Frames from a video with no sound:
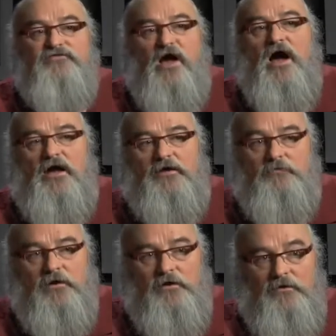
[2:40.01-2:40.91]

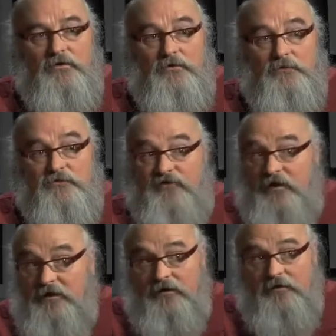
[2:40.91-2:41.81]
time,
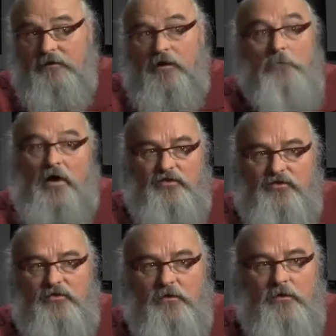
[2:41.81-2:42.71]
say a month,